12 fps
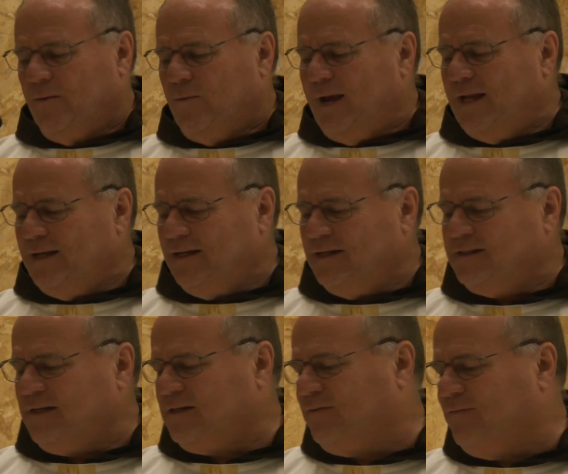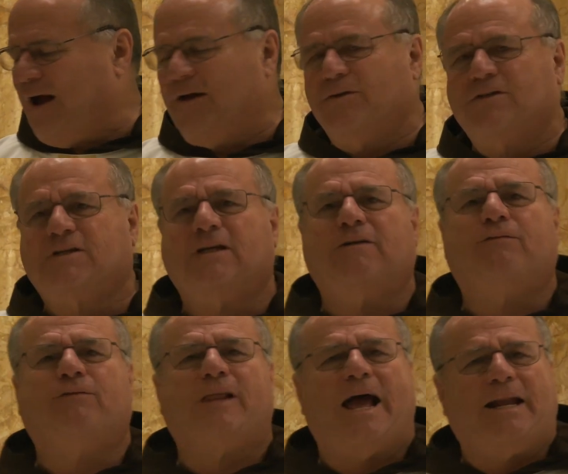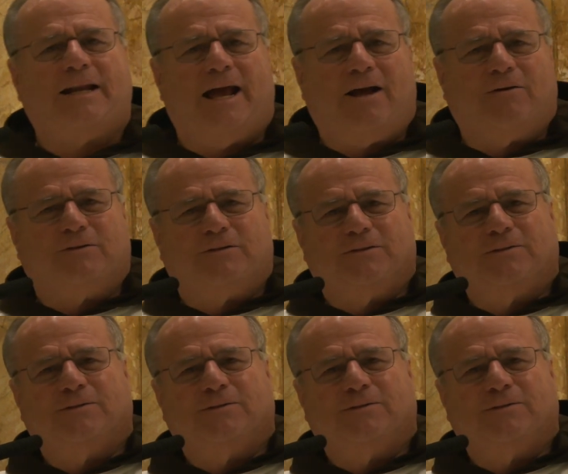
When is this virus going to flatten out?